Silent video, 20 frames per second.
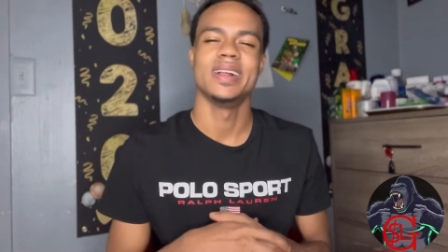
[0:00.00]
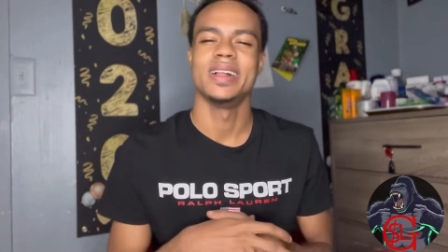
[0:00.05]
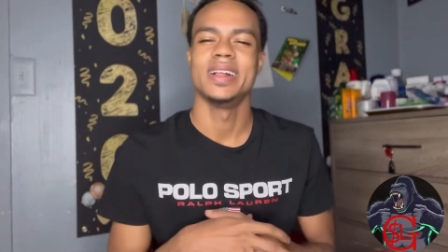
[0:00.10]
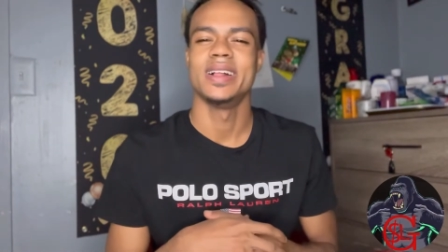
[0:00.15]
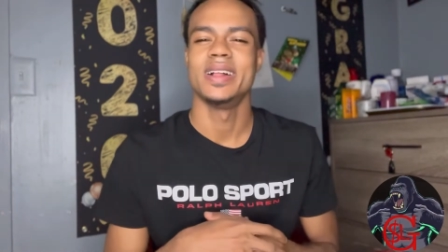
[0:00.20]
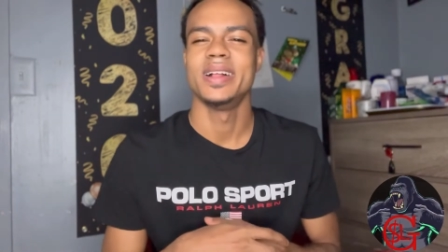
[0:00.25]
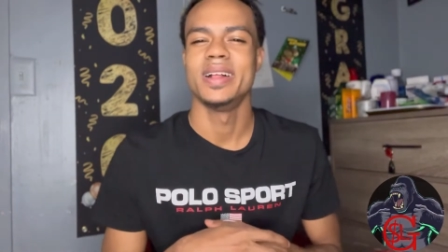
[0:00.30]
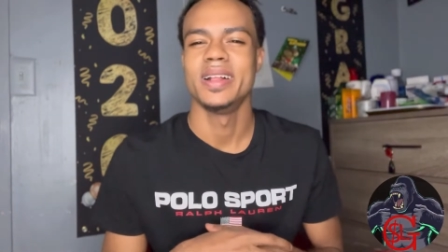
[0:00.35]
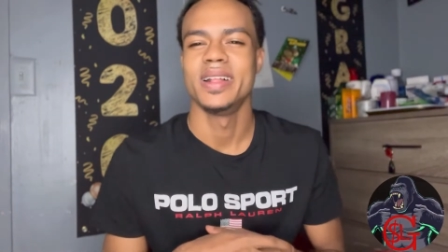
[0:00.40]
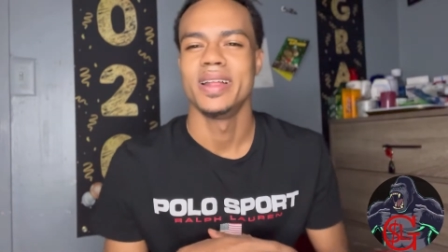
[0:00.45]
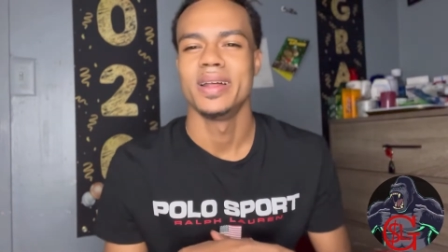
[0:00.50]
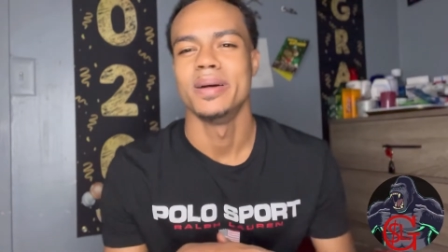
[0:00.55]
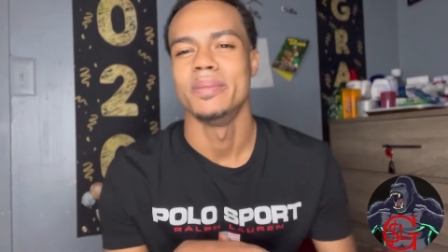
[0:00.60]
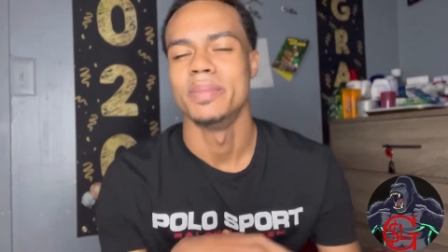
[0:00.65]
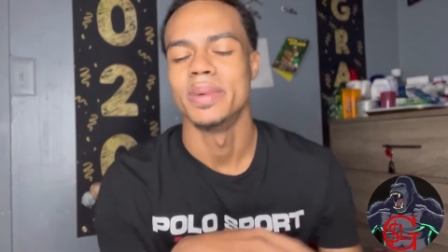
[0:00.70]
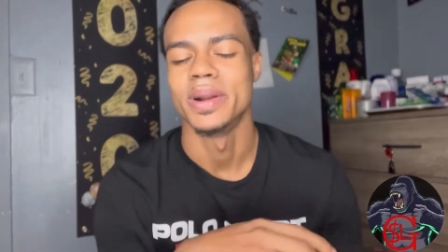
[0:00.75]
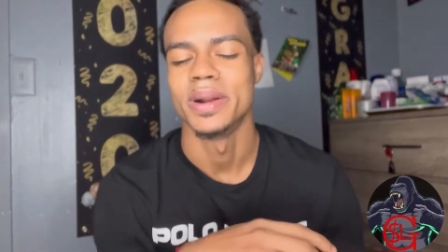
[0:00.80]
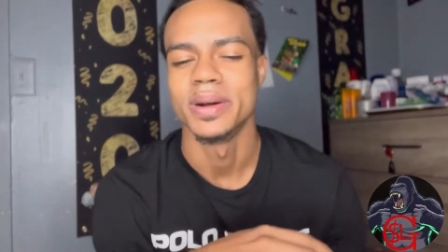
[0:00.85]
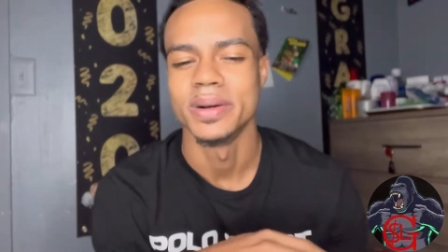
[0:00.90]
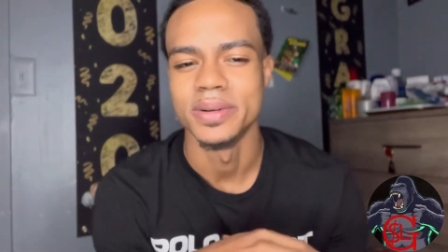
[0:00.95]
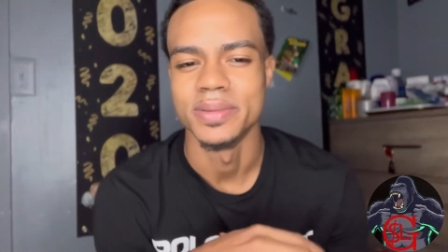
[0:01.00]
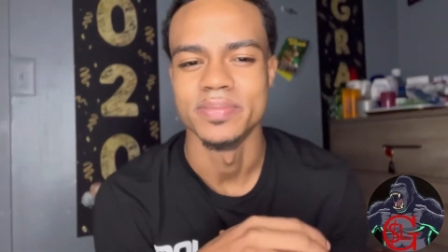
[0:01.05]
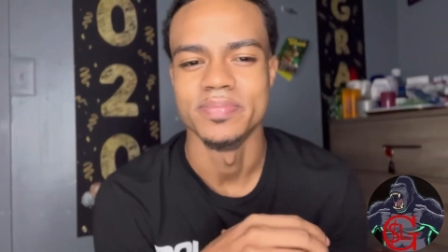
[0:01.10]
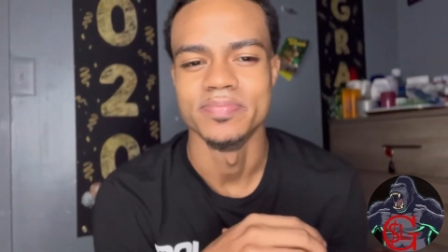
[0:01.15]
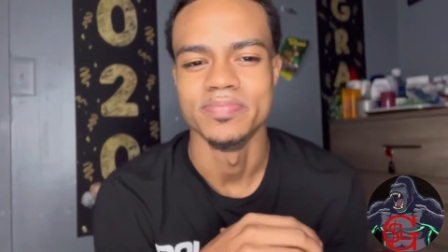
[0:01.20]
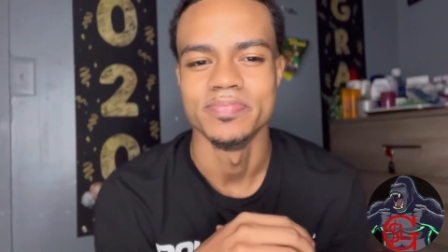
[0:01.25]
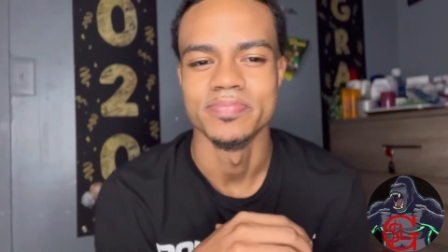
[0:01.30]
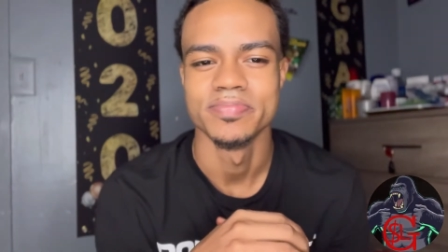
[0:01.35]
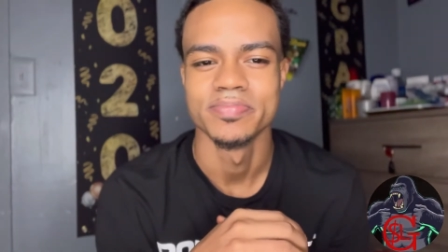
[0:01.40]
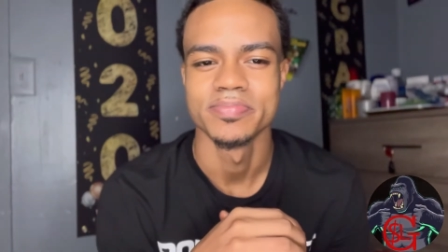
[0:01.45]
clap But,
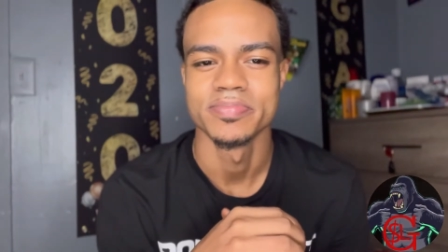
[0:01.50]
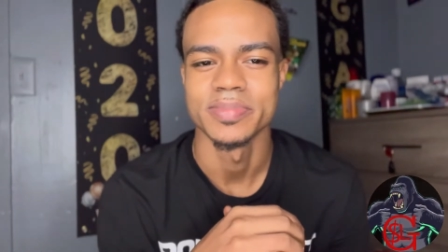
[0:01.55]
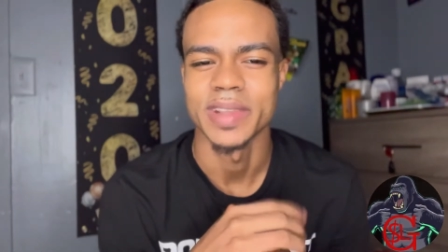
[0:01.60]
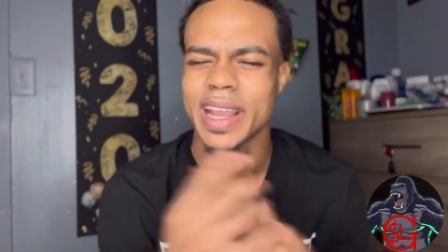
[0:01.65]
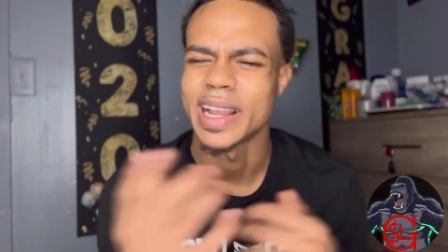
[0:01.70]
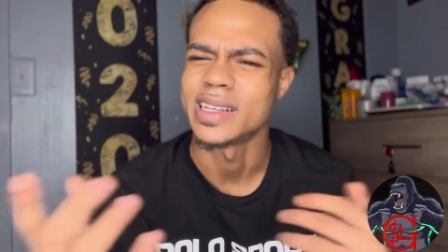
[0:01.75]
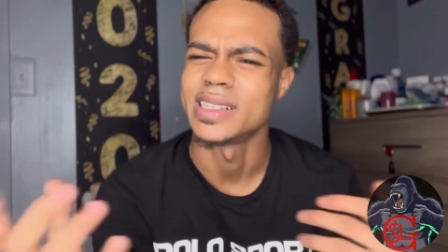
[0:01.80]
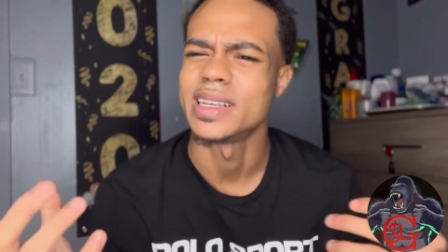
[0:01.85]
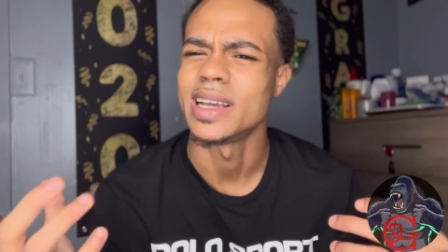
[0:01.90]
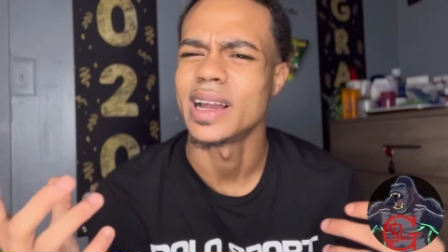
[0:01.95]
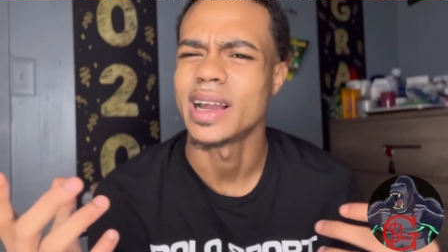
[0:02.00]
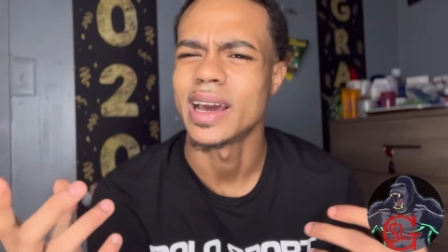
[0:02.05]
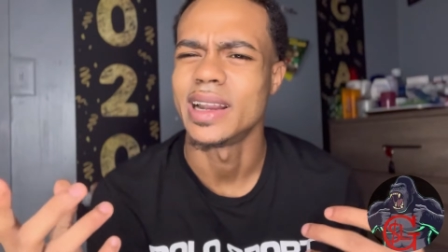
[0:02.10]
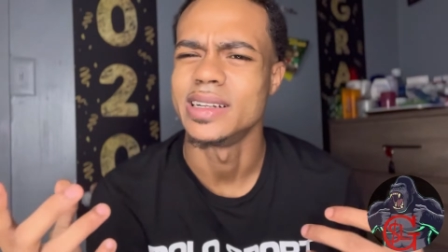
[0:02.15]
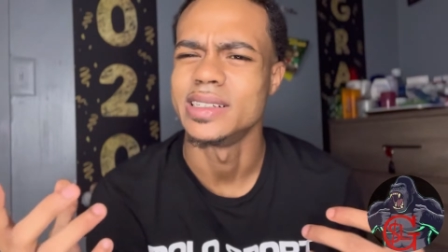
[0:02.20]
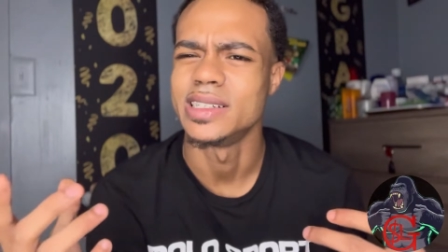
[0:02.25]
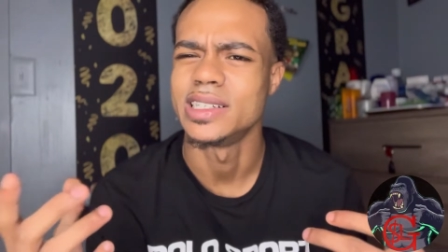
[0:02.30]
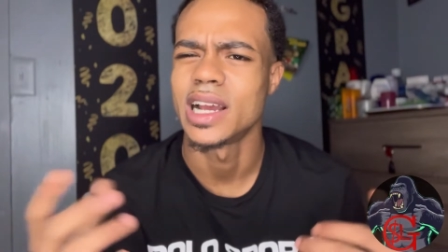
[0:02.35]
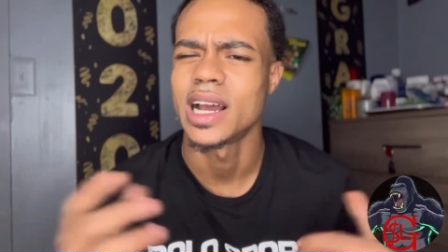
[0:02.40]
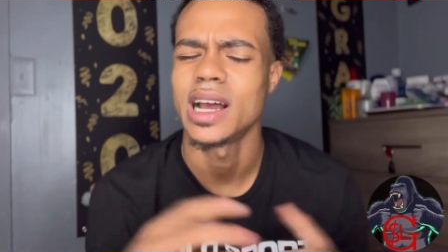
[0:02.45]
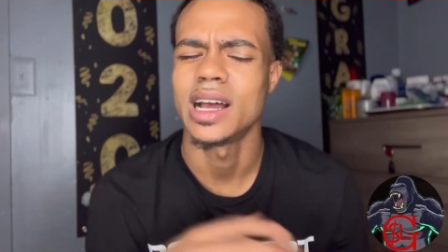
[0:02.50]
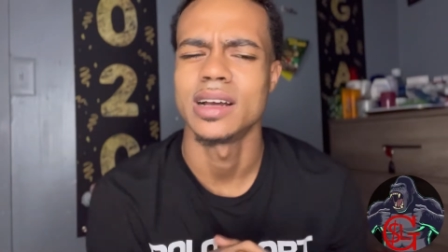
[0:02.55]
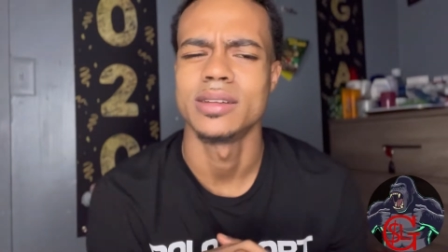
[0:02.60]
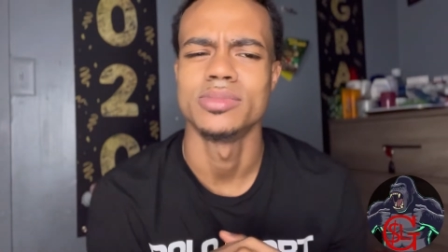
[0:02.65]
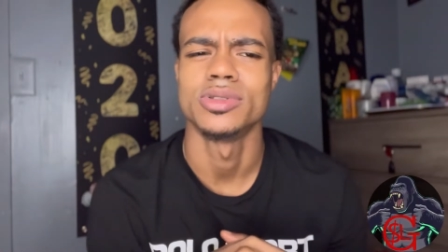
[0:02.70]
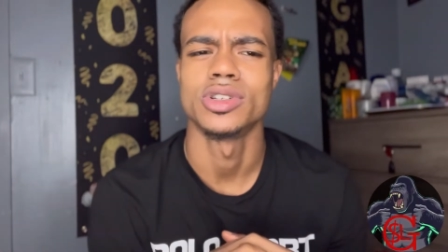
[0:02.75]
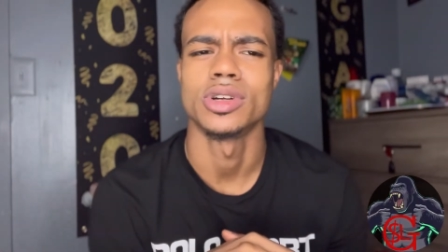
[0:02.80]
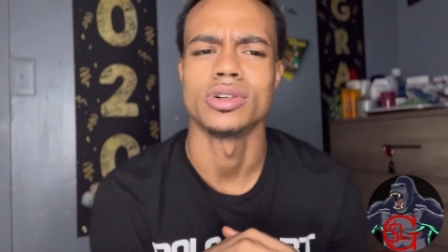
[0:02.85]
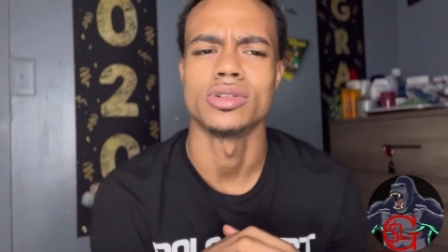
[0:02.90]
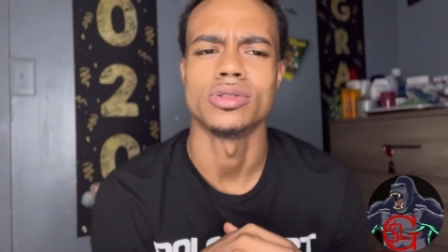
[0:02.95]
um, like I said, I got a job,
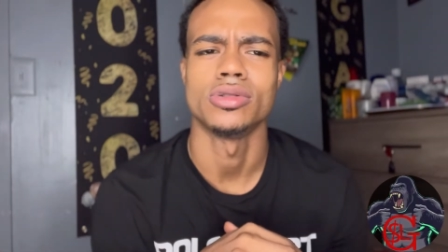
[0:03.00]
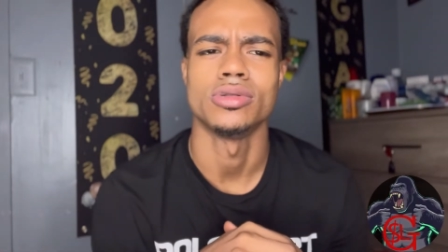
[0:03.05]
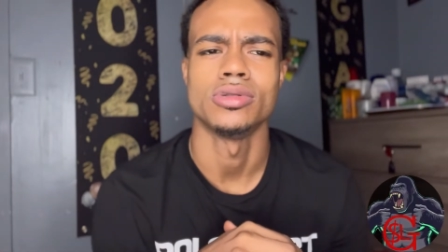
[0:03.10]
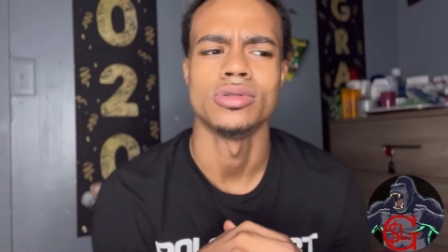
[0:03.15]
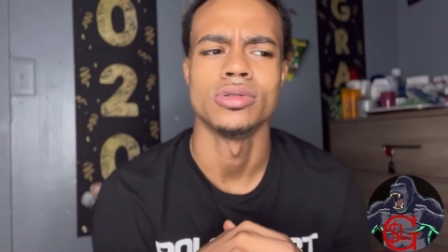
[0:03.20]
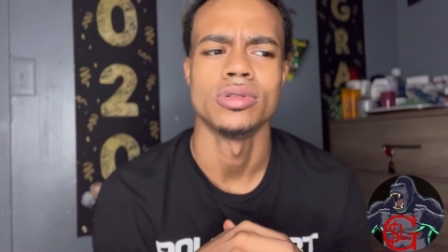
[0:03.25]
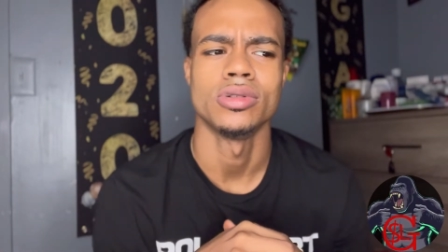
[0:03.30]
so